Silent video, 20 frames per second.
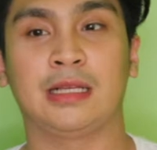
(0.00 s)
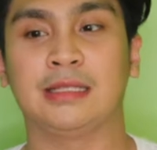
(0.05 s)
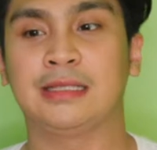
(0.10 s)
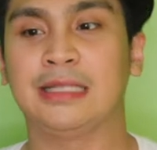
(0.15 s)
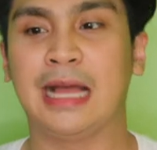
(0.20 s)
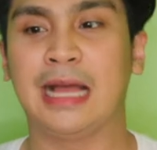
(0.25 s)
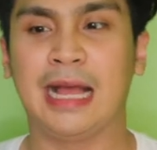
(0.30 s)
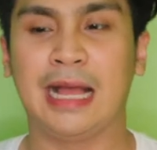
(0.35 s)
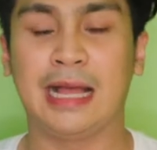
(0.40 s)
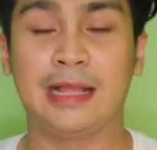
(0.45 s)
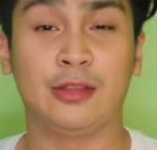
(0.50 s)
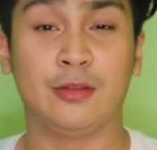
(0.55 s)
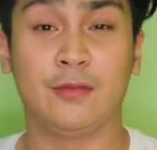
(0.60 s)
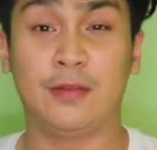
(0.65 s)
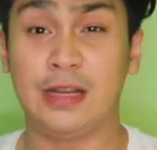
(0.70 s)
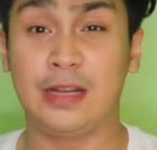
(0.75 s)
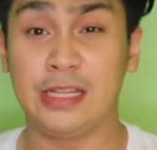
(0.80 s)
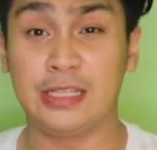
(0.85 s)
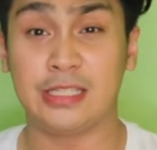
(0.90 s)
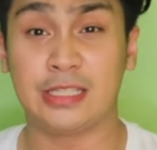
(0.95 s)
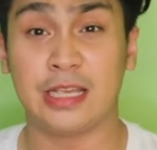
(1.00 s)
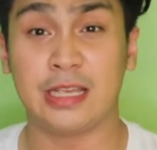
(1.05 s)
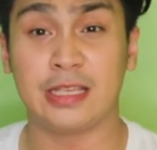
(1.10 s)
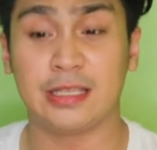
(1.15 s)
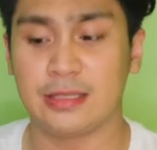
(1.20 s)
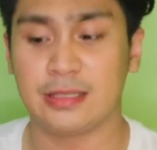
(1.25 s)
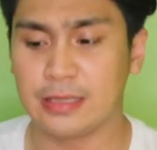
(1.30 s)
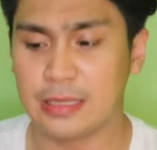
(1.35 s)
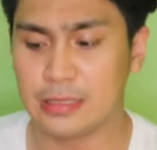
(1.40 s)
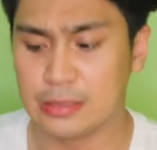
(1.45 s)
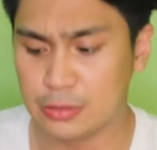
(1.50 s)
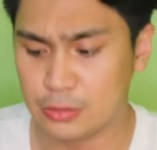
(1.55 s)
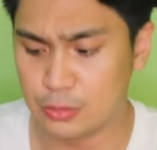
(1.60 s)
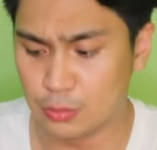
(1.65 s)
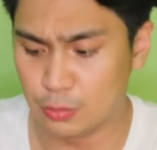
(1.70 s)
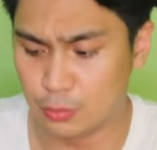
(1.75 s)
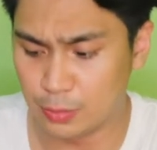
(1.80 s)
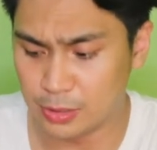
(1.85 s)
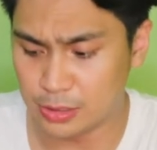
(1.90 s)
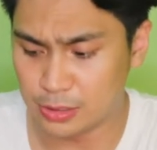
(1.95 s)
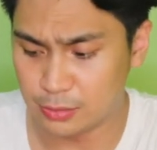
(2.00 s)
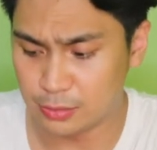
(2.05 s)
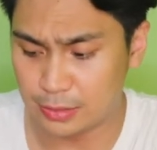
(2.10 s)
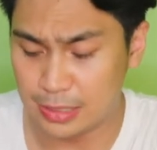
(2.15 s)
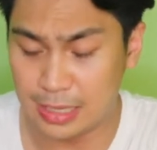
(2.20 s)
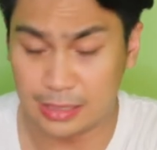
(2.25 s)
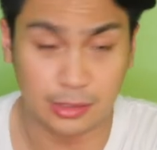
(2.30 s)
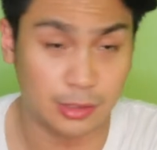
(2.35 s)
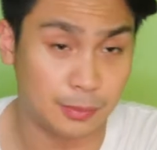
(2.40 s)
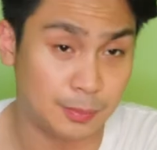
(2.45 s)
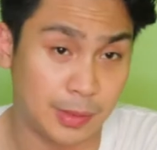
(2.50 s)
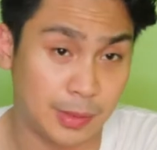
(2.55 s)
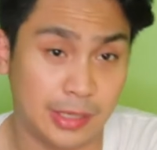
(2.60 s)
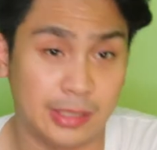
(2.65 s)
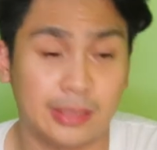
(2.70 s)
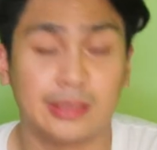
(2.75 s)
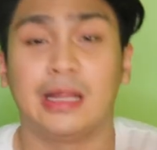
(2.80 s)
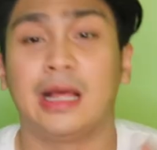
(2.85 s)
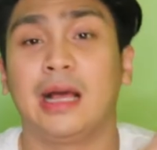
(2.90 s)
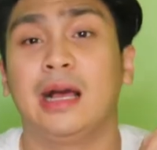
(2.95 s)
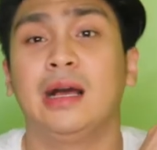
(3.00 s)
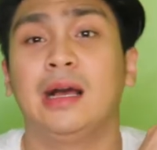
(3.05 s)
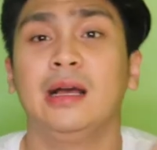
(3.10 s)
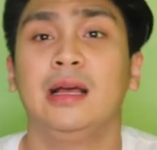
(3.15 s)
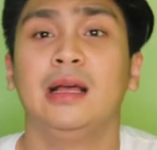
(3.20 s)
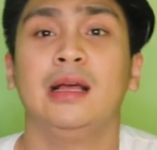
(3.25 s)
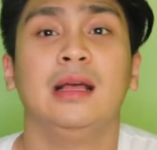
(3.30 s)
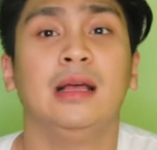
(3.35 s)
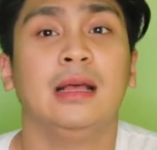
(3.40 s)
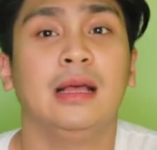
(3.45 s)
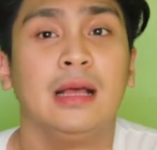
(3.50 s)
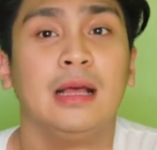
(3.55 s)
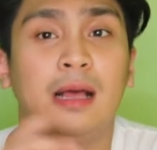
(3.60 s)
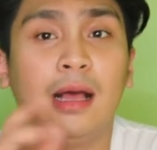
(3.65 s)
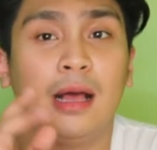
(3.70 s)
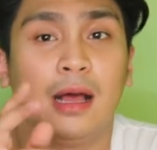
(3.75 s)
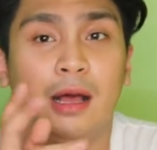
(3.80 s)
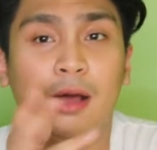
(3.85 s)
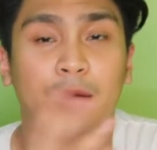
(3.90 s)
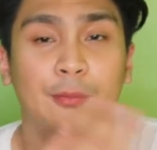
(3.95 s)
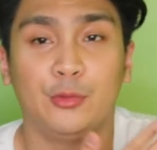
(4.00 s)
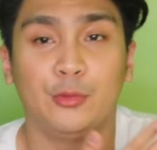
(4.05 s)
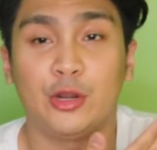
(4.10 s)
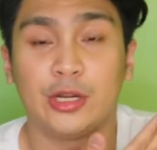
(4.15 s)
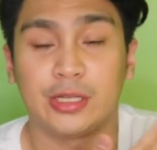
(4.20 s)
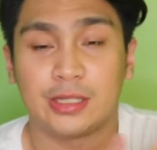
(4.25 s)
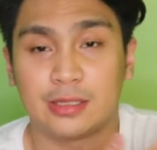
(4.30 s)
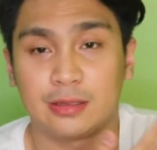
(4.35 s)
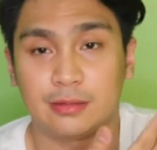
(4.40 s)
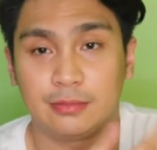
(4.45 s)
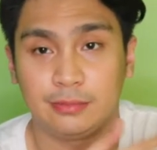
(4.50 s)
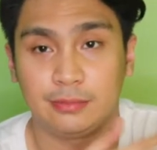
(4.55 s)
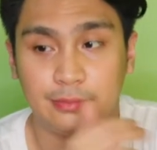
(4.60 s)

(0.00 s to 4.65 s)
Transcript: Andaan, Valiches, and so much latter part ng um, North.